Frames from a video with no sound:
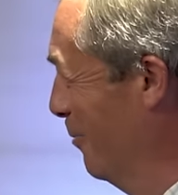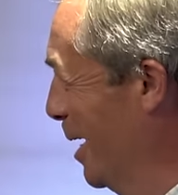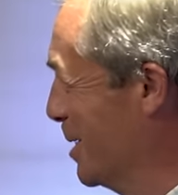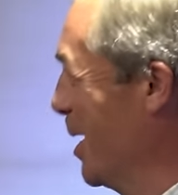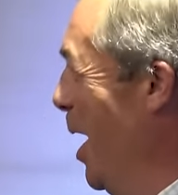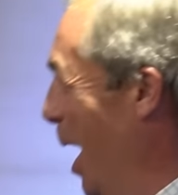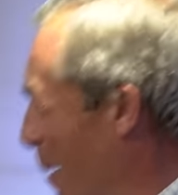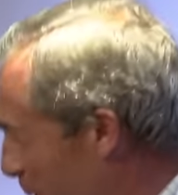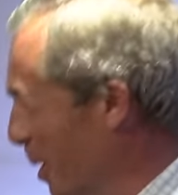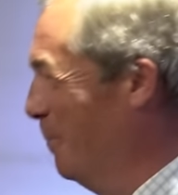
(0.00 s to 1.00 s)
risk.
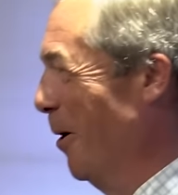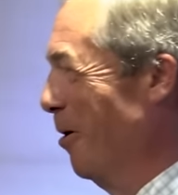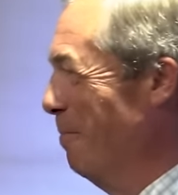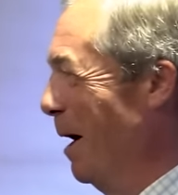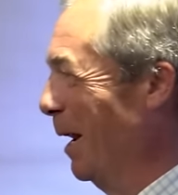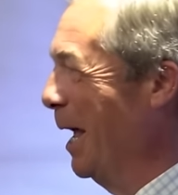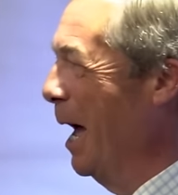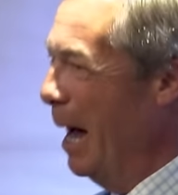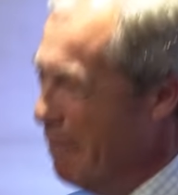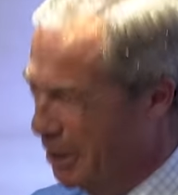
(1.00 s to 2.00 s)
I'm going to borrow money.
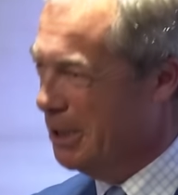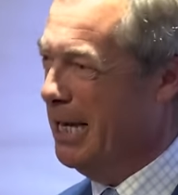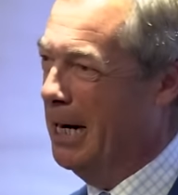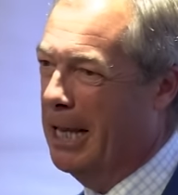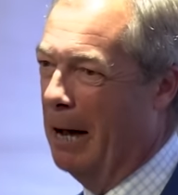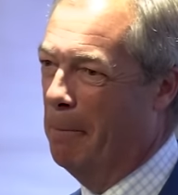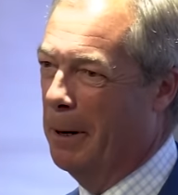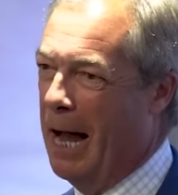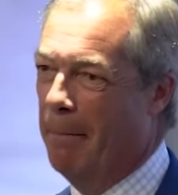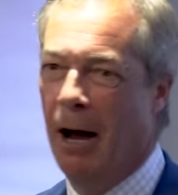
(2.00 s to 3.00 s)
I'm going to set a
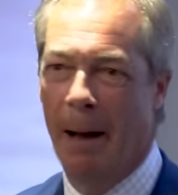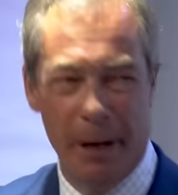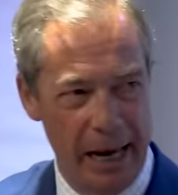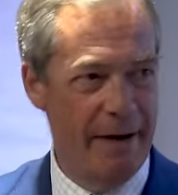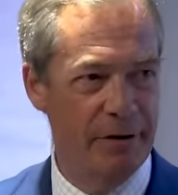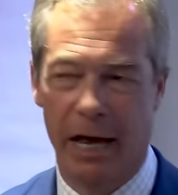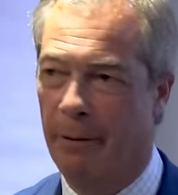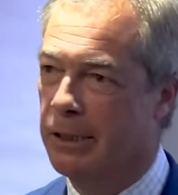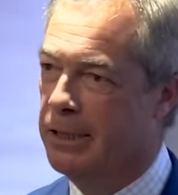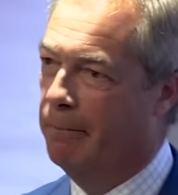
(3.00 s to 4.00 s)
company up. I'm going to have a
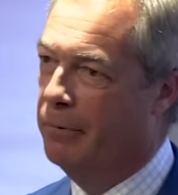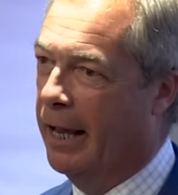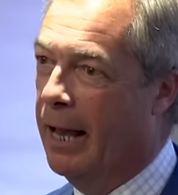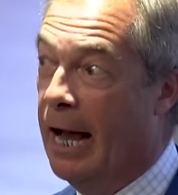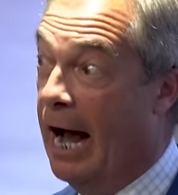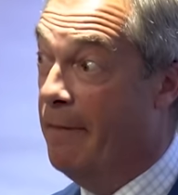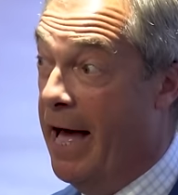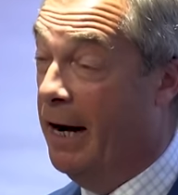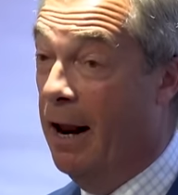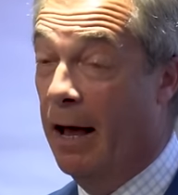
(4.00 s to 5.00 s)
go at something. And
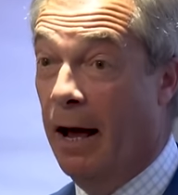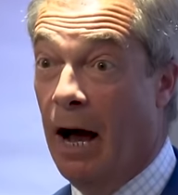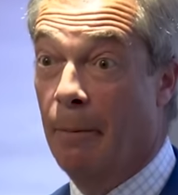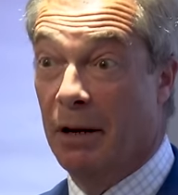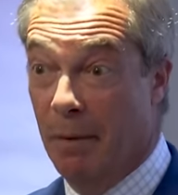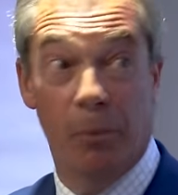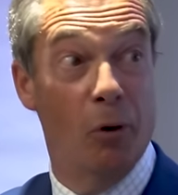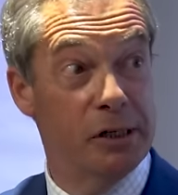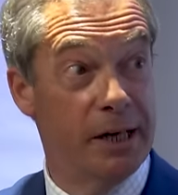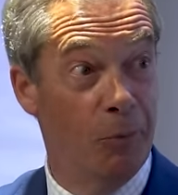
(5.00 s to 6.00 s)
then I'm going to
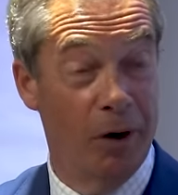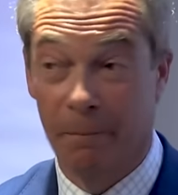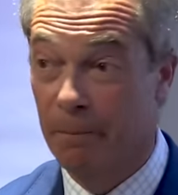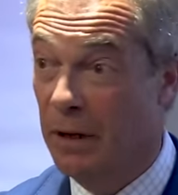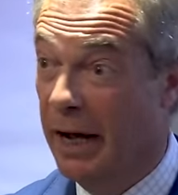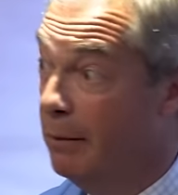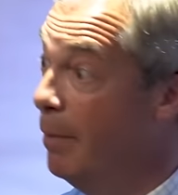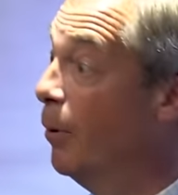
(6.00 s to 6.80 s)
employ someone. I'm going to